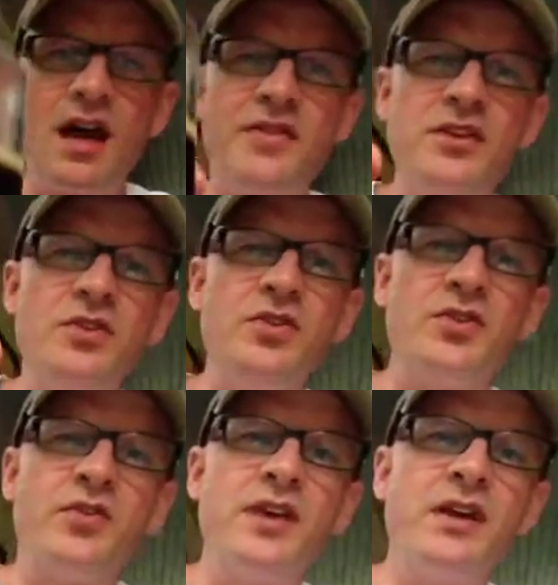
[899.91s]
think you'd
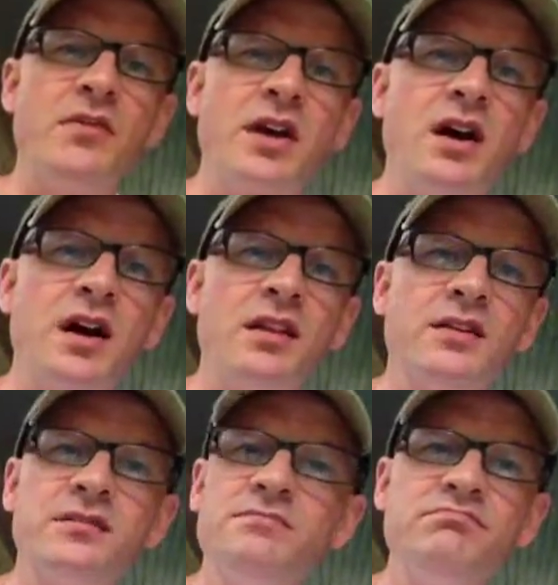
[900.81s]
agree on the
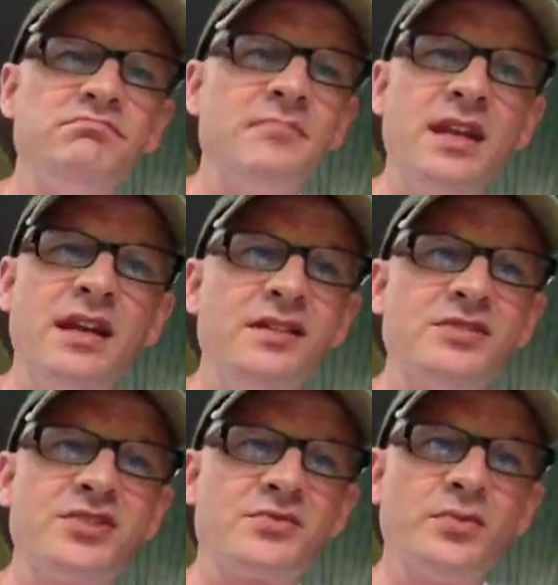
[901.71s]
color. You know,
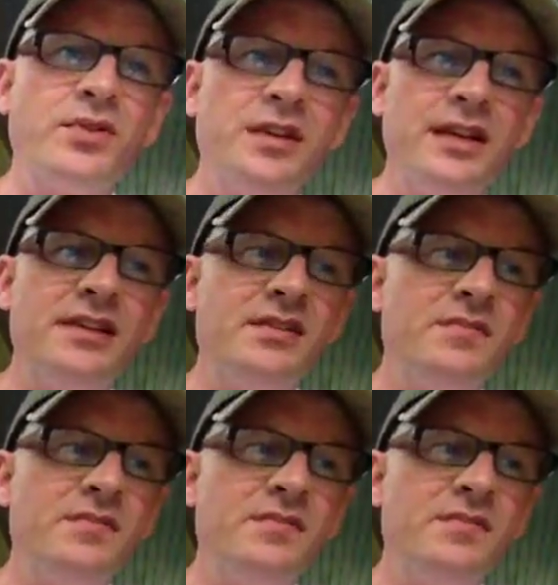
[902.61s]
it just really